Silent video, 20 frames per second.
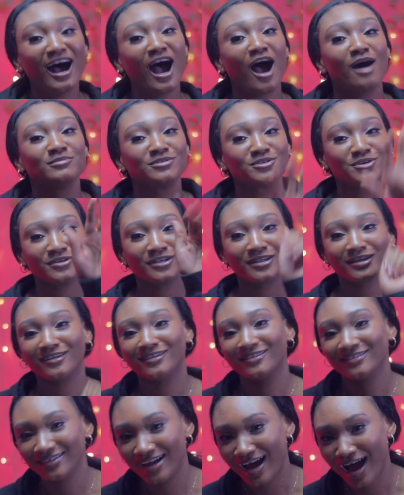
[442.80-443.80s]
I'm
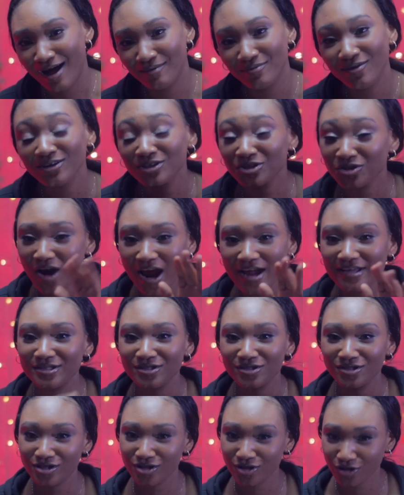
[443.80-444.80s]
joking. I'm not trying
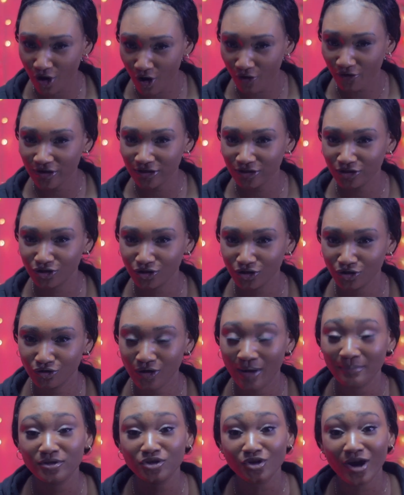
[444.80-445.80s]
to discourage
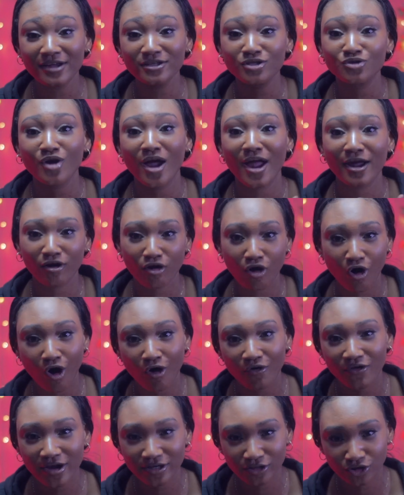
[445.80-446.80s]
you. I'm trying to
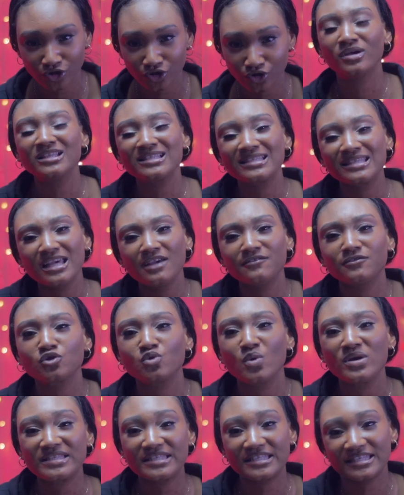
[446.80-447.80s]
encourage you. It gives
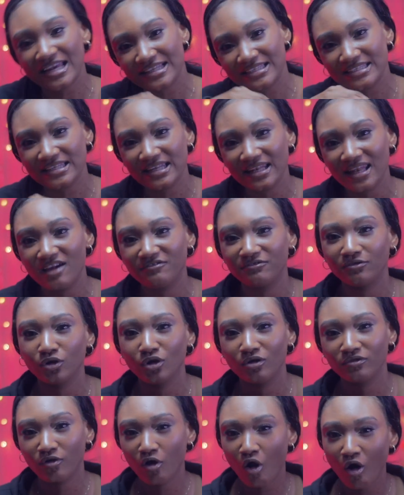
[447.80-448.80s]
you a certain
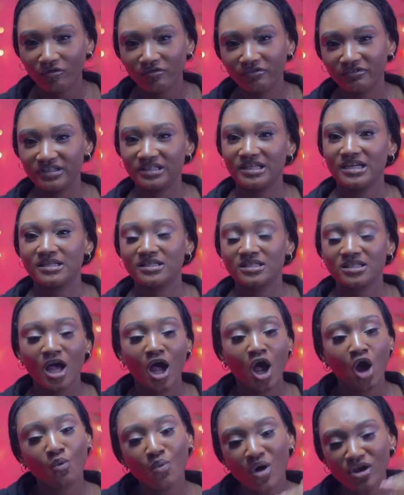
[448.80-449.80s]
level of confidence.
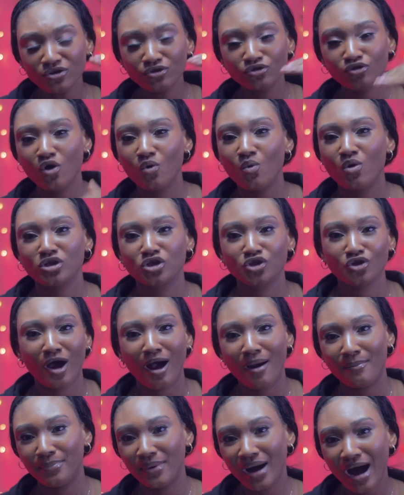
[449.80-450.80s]
When you know what
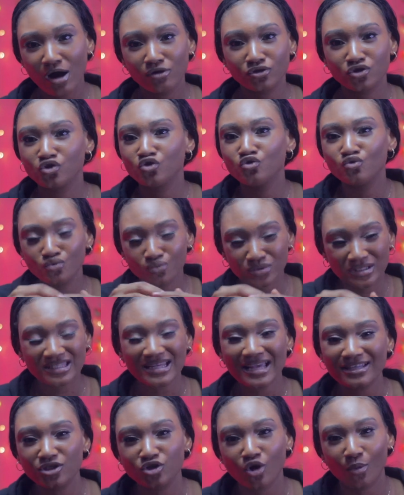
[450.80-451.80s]
you're about, you
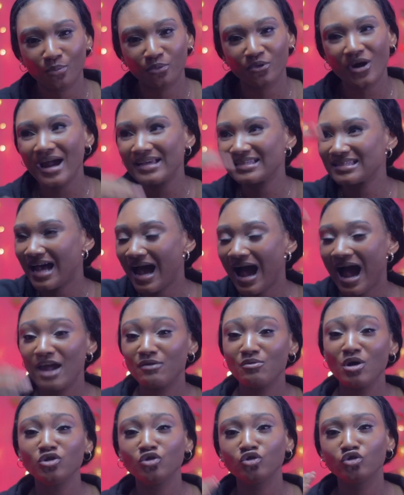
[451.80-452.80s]
set your price
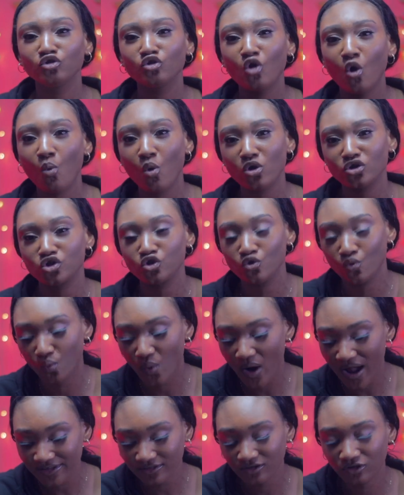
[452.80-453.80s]
high. When you know what you
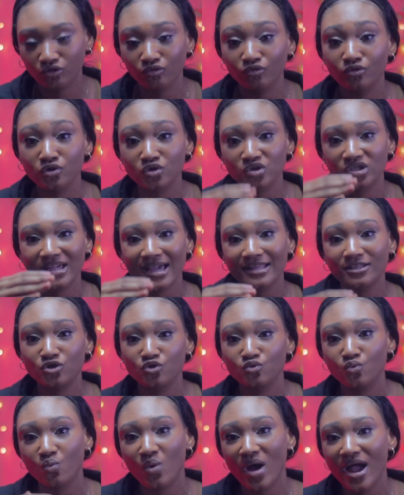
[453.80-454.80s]
went through to get
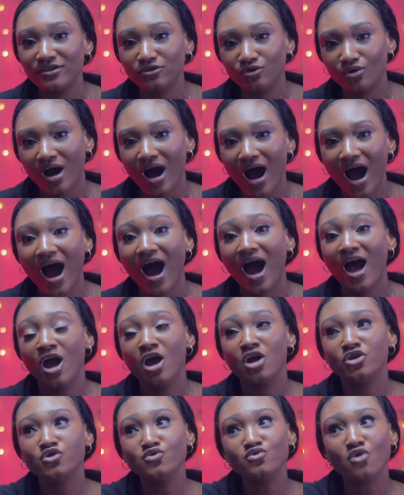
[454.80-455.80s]
to where you are,
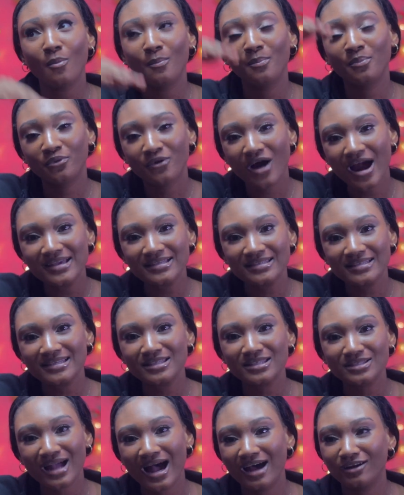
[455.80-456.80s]
your
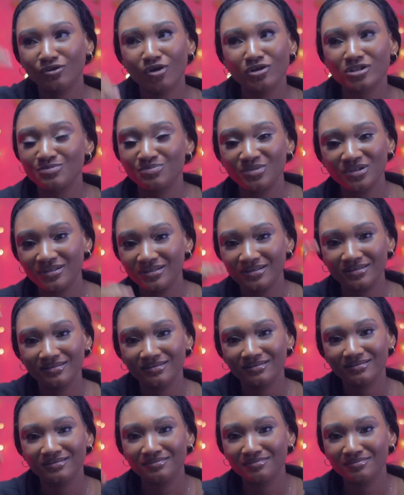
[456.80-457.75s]
prices cannot be